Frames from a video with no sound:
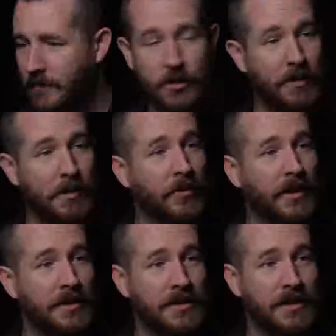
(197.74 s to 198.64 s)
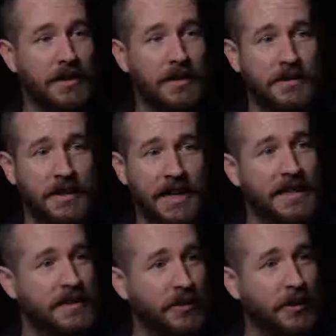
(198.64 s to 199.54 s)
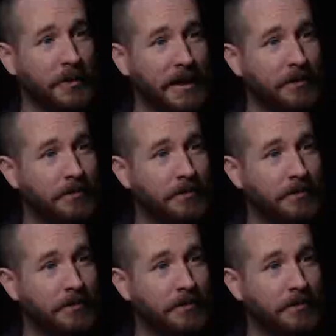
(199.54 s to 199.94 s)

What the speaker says: Should we move on to today's film then?